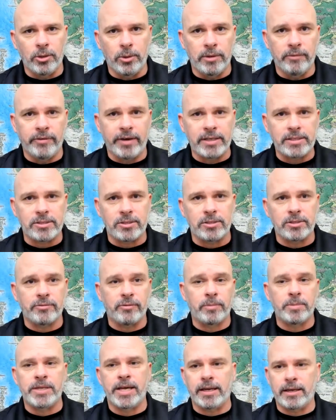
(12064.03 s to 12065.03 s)
new investors
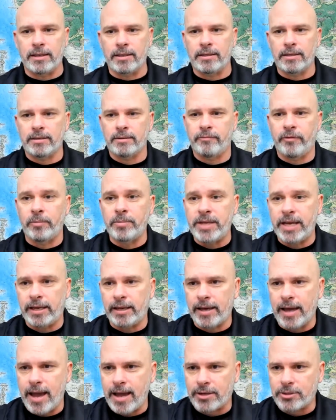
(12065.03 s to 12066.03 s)
from taking from
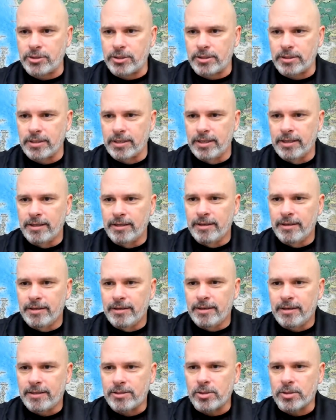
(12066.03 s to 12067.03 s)
taking action.
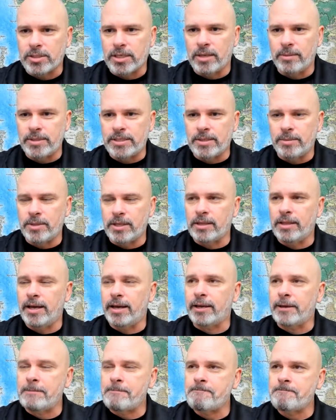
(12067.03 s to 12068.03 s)
So it's going to be something
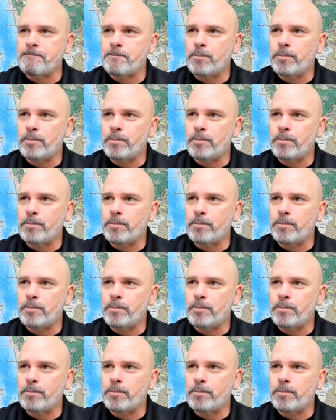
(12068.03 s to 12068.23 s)
like